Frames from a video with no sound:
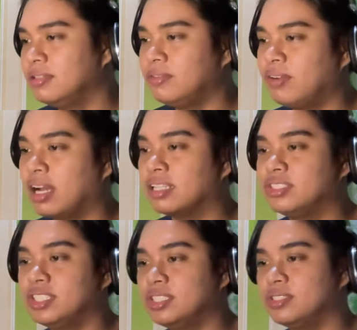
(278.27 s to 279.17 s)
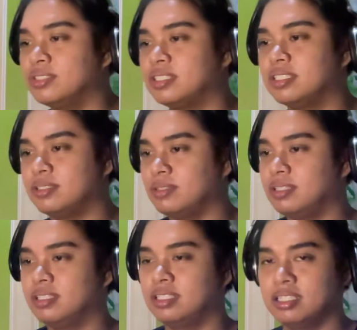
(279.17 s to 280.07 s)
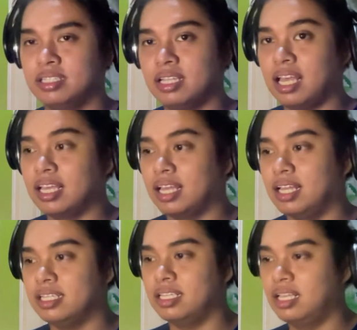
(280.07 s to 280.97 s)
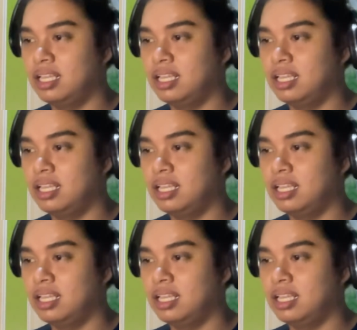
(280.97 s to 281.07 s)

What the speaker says: Where genius is, I guess.